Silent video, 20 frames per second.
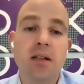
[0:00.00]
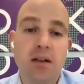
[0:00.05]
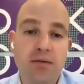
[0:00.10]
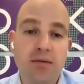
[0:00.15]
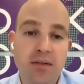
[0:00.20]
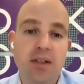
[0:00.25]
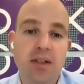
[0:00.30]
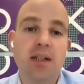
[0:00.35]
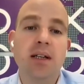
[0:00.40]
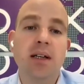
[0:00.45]

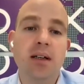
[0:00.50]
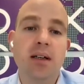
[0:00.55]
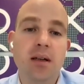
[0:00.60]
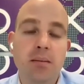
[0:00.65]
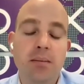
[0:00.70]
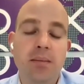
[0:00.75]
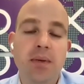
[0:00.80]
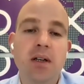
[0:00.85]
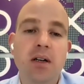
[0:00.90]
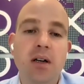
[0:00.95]
definitely,
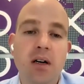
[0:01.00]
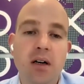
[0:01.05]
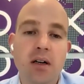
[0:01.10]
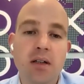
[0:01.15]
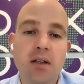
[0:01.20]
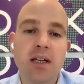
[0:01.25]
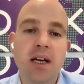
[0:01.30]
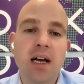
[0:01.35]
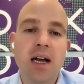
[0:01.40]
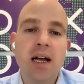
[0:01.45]

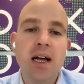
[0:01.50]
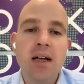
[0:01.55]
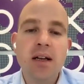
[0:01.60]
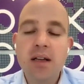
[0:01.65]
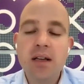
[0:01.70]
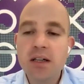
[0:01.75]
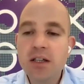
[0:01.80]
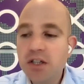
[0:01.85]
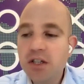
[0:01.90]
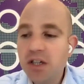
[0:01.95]
because
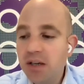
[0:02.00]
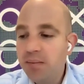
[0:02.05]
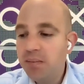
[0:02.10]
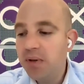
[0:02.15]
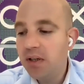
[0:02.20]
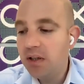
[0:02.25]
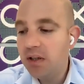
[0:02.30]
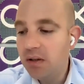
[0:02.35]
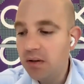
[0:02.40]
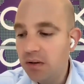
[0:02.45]
the
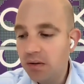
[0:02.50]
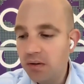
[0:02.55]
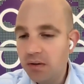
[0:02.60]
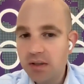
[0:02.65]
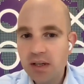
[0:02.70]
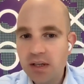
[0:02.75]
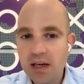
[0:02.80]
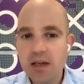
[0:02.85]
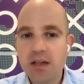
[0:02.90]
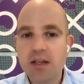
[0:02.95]

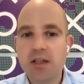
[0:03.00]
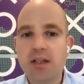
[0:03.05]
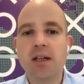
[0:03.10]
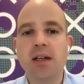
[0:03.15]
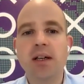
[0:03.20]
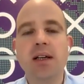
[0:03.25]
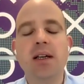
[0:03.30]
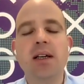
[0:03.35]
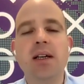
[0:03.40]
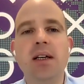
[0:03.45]
GPUs
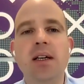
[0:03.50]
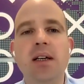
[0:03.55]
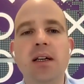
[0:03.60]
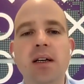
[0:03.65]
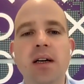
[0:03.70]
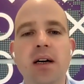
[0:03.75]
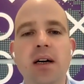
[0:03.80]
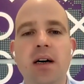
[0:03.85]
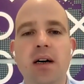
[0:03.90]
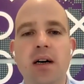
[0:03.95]

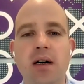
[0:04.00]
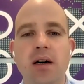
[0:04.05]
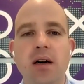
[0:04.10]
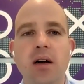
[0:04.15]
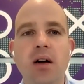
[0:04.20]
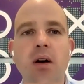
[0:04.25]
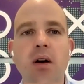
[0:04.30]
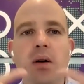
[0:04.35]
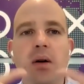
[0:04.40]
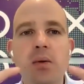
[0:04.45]
actually
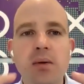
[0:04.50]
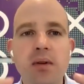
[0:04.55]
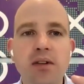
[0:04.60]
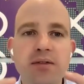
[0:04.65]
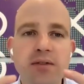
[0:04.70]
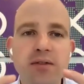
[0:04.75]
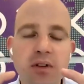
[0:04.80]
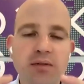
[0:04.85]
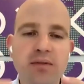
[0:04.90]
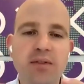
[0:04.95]
are only
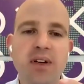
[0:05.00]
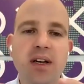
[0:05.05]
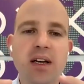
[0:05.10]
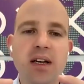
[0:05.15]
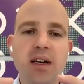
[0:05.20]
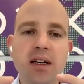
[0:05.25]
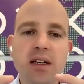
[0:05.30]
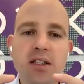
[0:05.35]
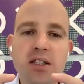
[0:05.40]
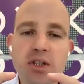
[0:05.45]

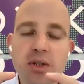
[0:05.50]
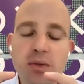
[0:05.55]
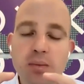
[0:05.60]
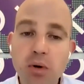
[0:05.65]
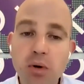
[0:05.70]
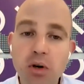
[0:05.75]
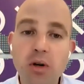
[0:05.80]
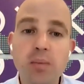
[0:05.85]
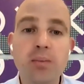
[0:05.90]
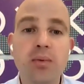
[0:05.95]
fulfilling a
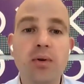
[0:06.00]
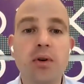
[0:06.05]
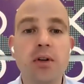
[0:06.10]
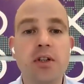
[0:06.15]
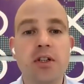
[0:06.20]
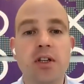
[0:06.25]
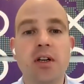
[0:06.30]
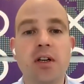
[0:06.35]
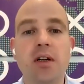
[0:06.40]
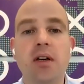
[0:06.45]
small
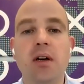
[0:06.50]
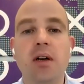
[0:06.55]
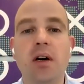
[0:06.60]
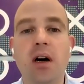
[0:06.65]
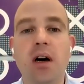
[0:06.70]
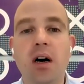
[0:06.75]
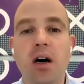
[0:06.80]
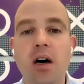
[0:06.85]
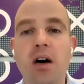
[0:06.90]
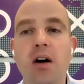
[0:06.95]
portion
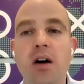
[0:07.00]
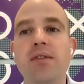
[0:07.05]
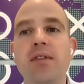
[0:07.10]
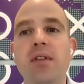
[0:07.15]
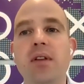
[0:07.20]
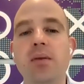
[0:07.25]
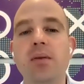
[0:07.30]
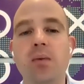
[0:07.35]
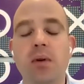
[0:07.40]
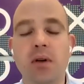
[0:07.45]
of
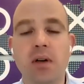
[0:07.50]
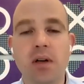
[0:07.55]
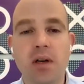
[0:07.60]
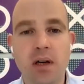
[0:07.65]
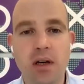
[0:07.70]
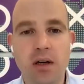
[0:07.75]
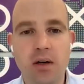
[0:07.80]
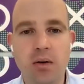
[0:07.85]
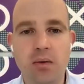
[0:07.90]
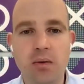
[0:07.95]
the
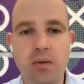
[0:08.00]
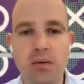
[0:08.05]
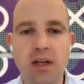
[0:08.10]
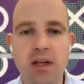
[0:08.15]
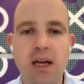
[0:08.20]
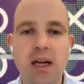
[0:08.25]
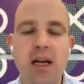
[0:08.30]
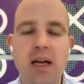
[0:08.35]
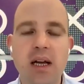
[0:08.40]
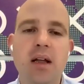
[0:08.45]
workload
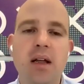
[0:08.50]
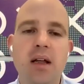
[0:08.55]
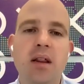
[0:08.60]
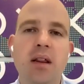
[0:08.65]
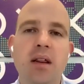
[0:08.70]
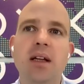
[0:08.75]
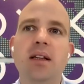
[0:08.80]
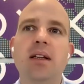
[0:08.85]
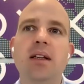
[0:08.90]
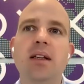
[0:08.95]

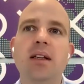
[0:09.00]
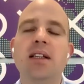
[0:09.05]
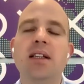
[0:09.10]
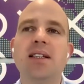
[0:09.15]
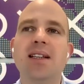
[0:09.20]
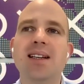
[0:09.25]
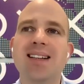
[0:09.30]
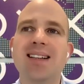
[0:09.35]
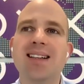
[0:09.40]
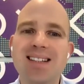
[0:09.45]
that
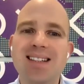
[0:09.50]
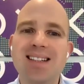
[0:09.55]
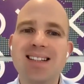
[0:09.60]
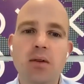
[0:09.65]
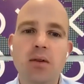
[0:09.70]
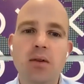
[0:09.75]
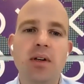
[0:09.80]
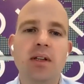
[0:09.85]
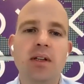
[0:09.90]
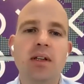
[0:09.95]
gets
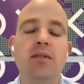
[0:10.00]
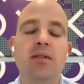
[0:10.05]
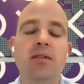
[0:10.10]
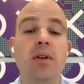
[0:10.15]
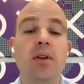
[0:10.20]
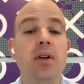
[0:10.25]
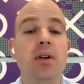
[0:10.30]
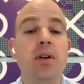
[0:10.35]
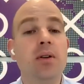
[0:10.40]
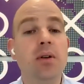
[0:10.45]
accelerated
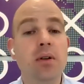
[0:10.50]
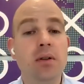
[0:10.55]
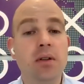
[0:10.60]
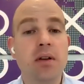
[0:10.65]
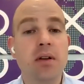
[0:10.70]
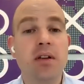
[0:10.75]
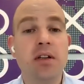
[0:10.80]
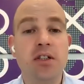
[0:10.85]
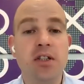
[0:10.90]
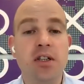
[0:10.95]
very good
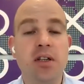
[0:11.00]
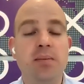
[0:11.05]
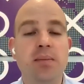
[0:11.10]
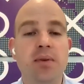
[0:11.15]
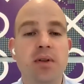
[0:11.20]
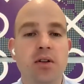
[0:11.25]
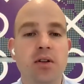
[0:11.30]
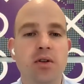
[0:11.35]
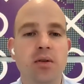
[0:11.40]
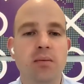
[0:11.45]
on the
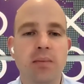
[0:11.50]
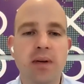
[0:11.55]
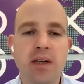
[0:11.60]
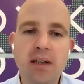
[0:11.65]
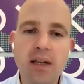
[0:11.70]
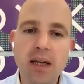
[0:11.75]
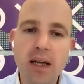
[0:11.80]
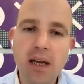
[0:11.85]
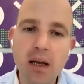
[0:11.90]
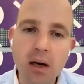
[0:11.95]
GPU,
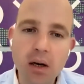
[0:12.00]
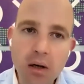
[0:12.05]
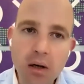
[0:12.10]
but a